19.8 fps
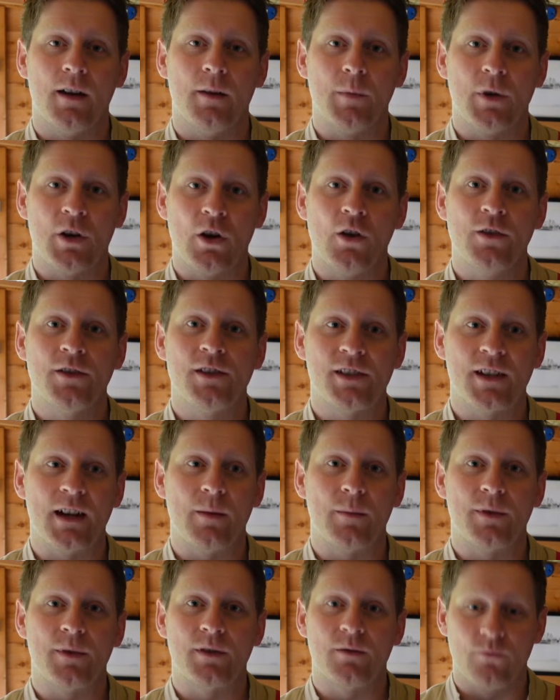
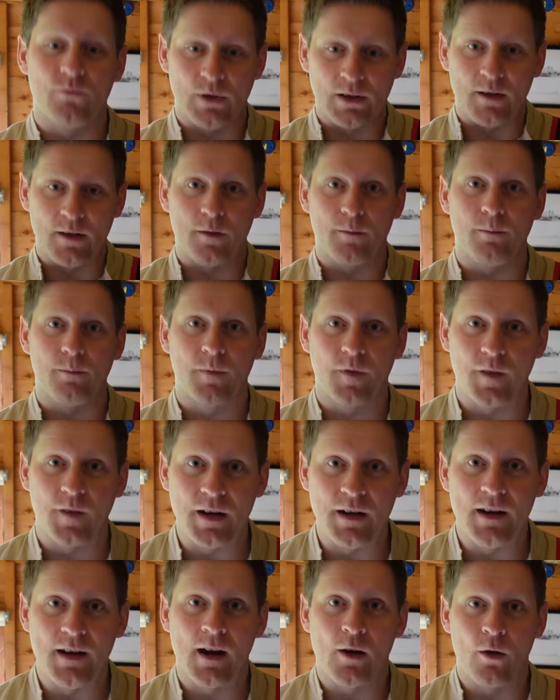concept, really
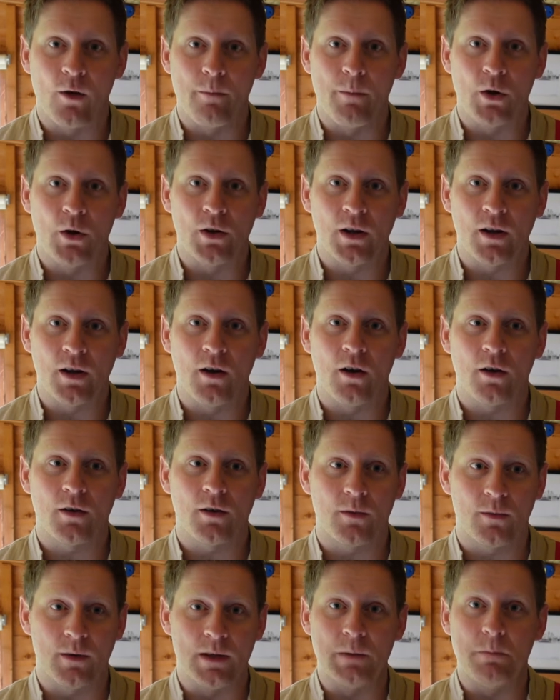thin, narrow monocoque,
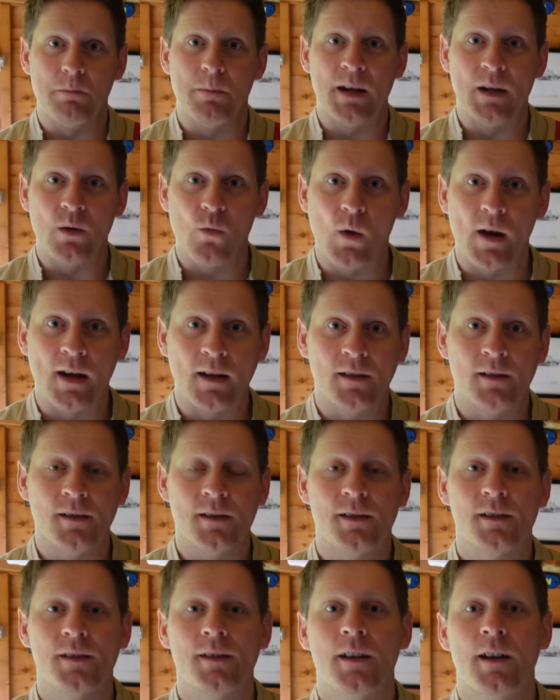these big
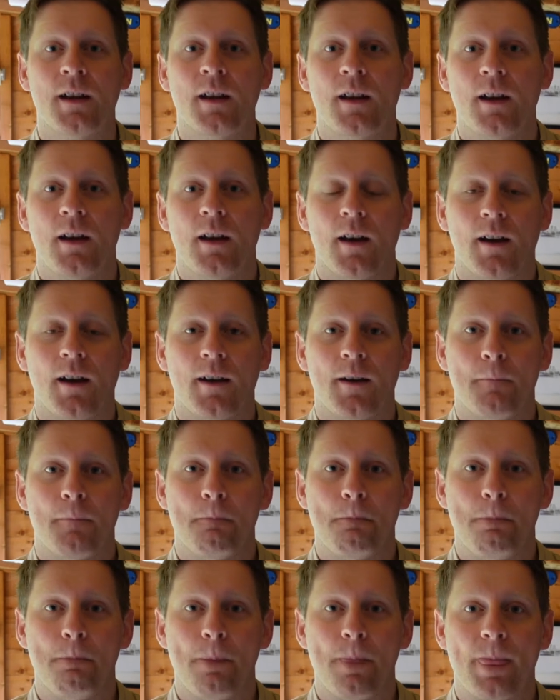wings,
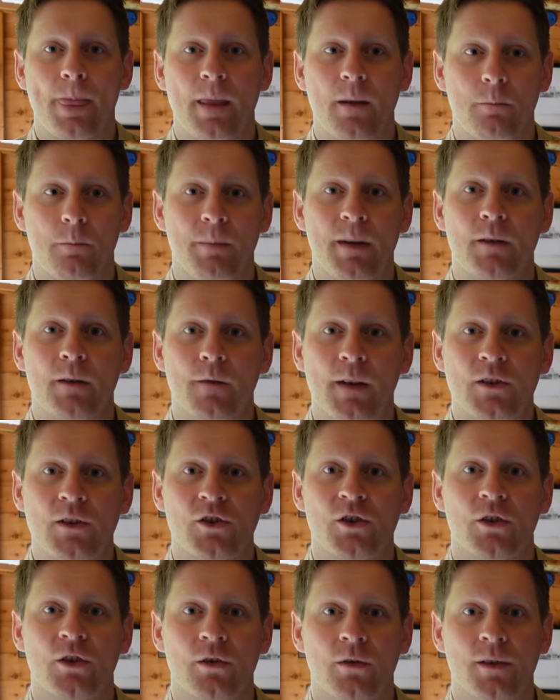big
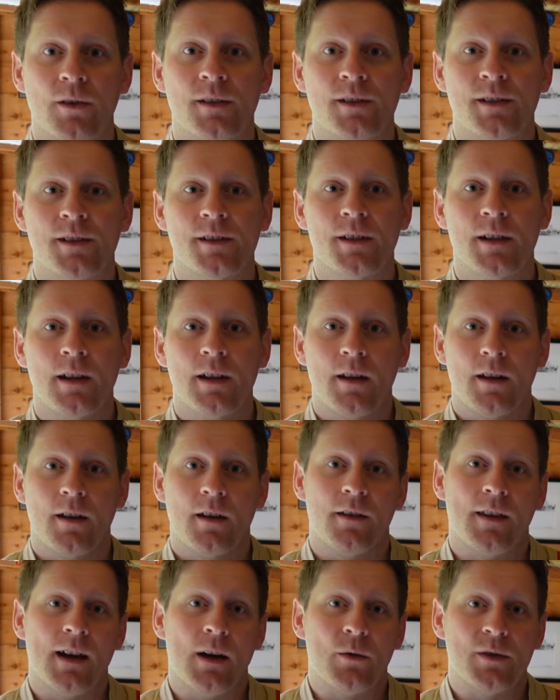Venturis.
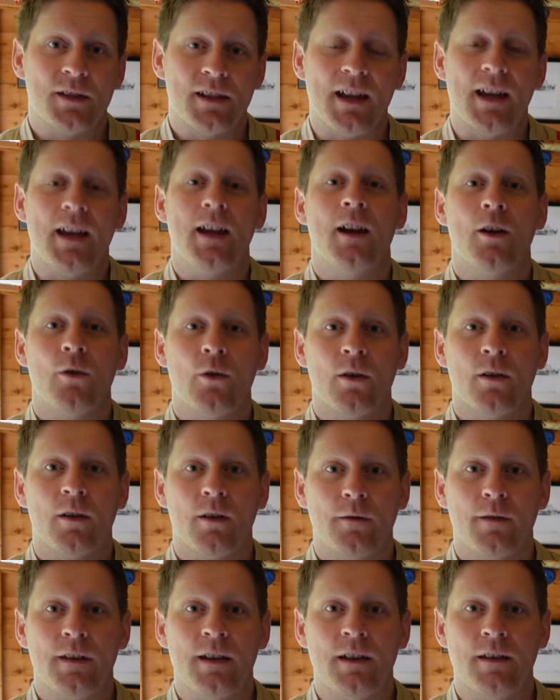That was the era
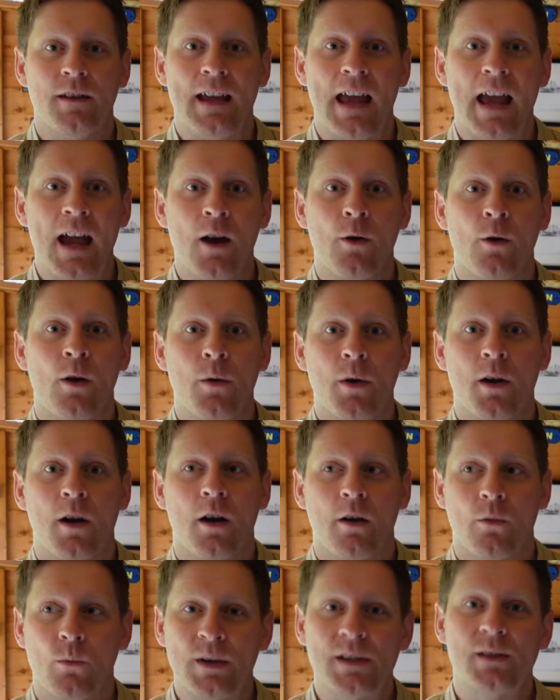of the aero
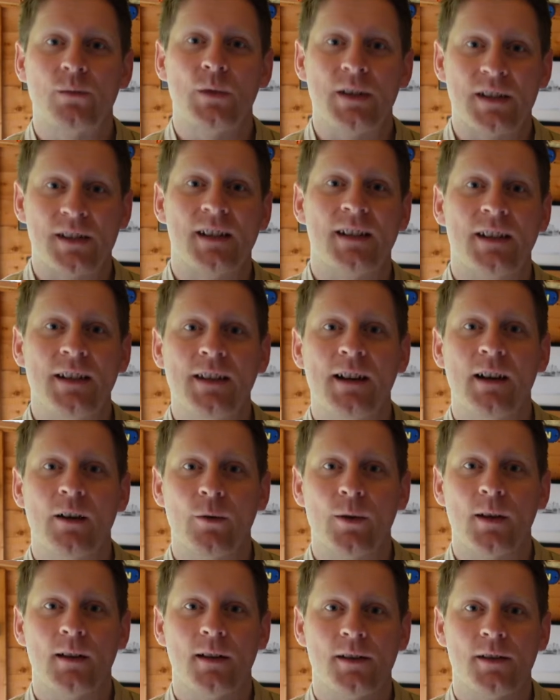car, and we're still in that
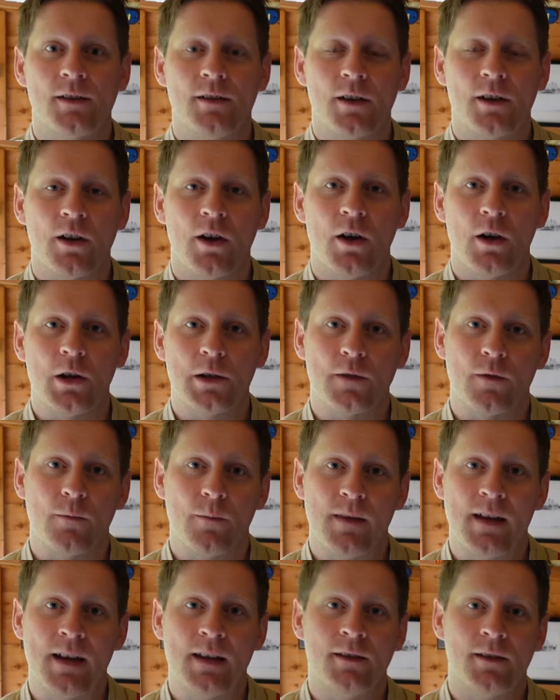really. So the cars from
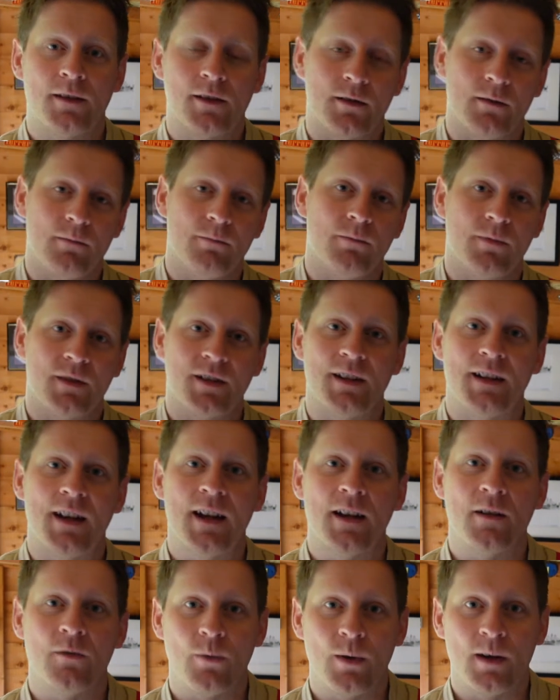then till
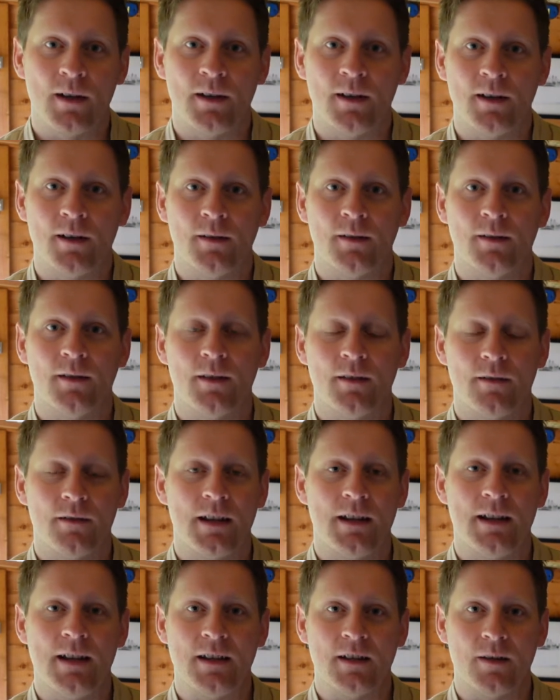today, really, they
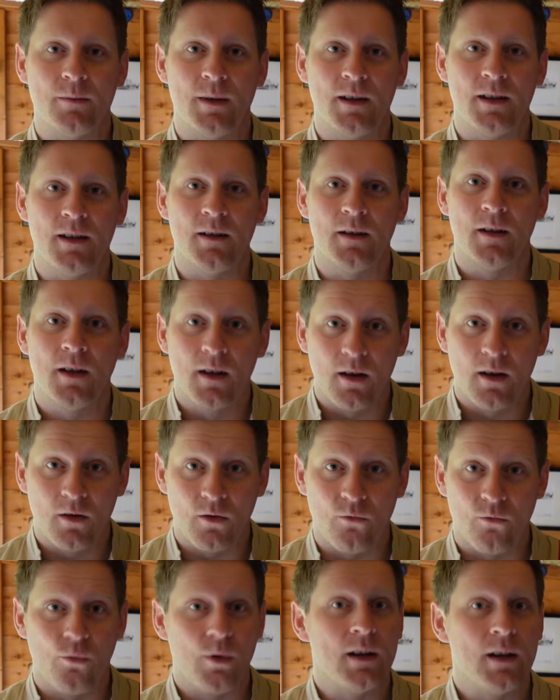need to be
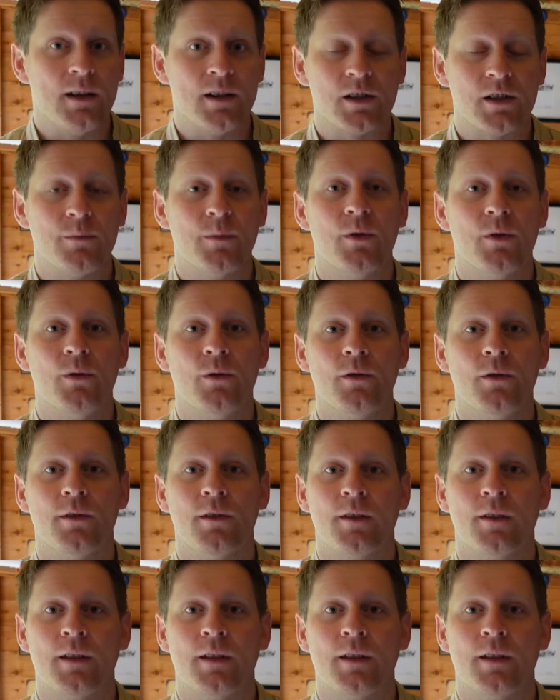really smooth.